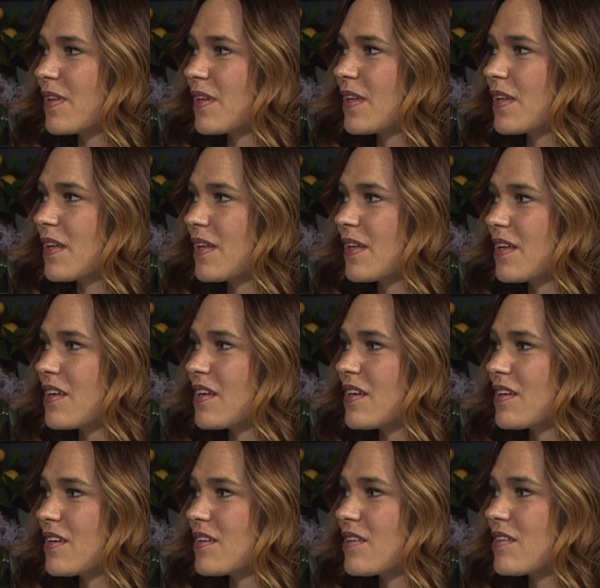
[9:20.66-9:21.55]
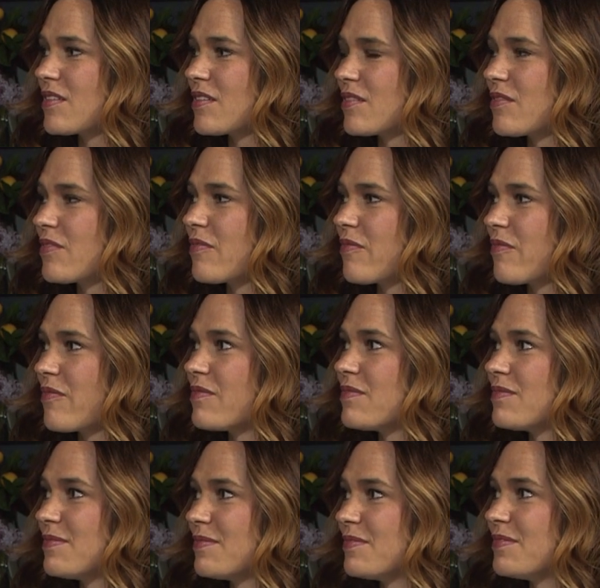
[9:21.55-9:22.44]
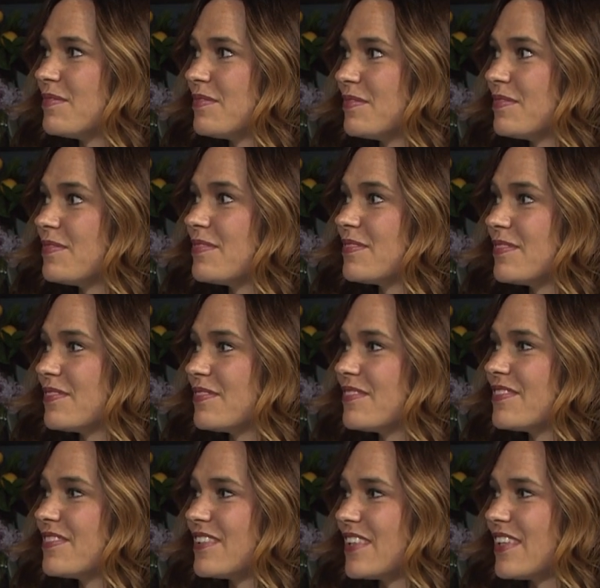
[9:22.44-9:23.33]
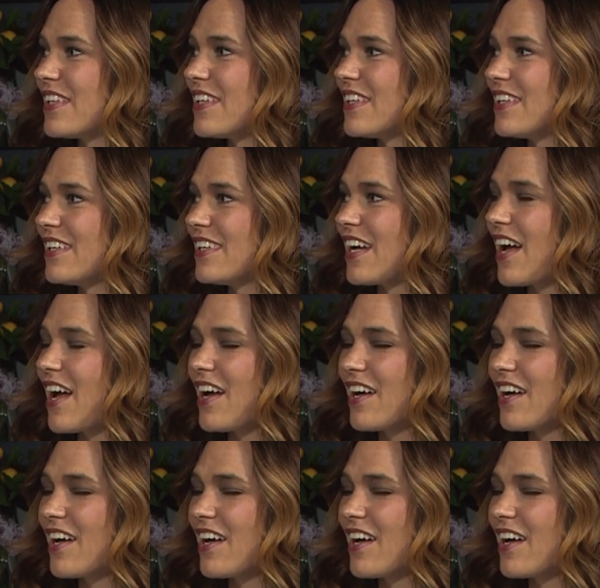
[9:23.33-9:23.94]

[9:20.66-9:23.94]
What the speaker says: (silent)